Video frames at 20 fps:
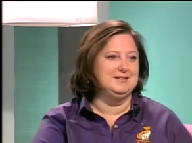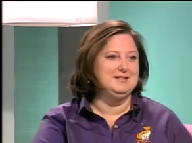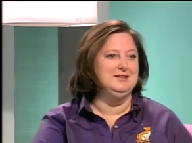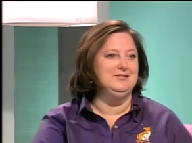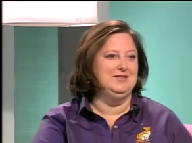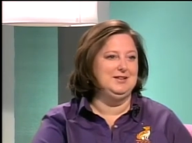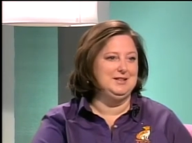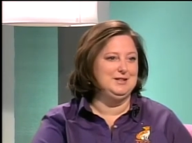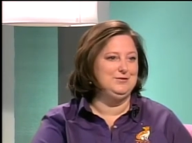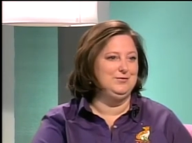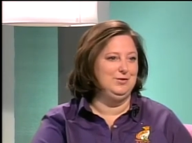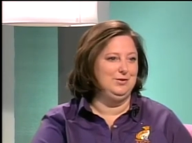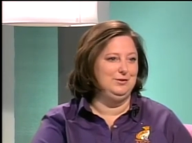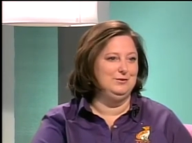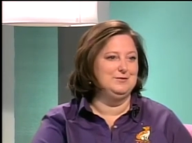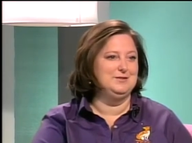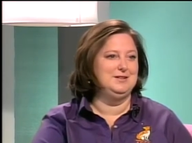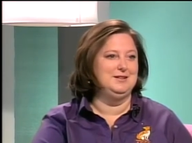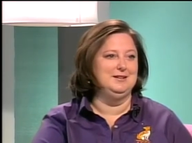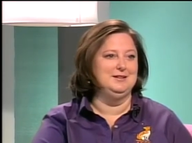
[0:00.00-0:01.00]
activities for
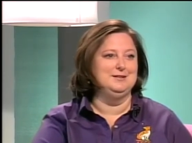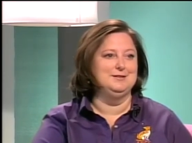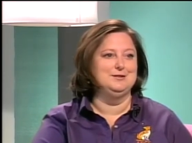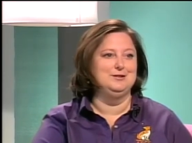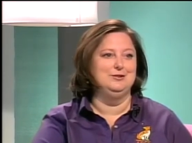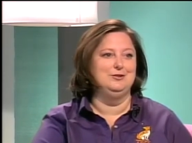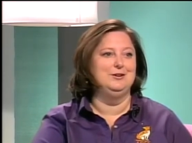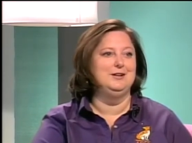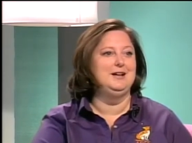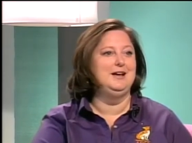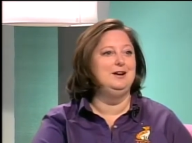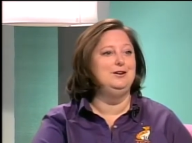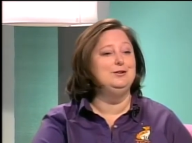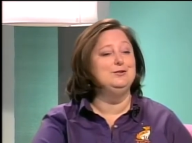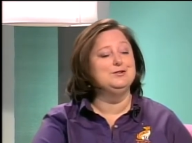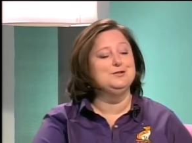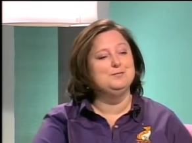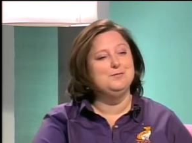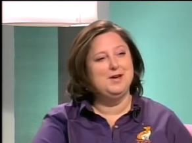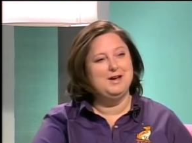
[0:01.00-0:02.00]
those kids learning how to
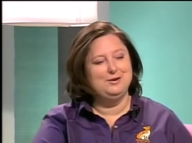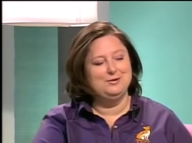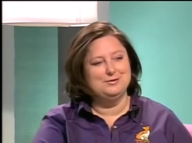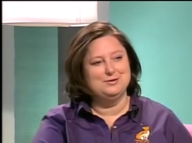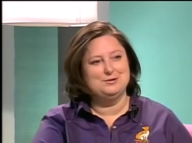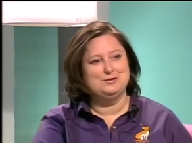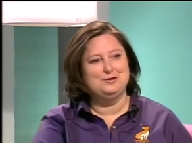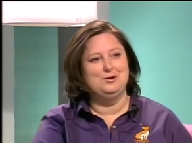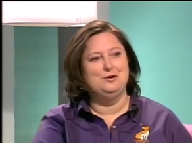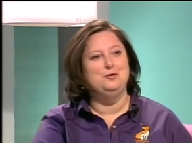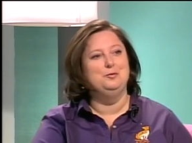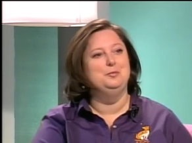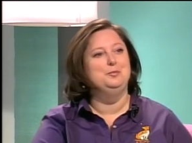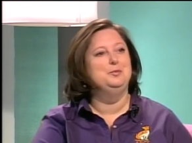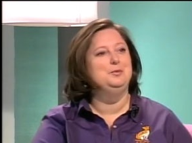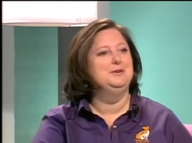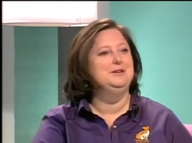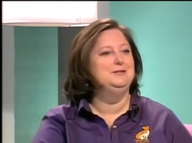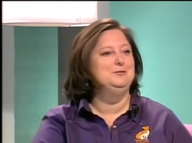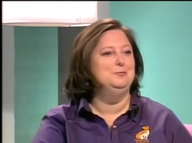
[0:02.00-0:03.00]
use a
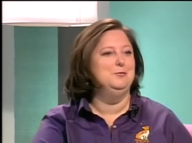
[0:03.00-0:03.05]
microscope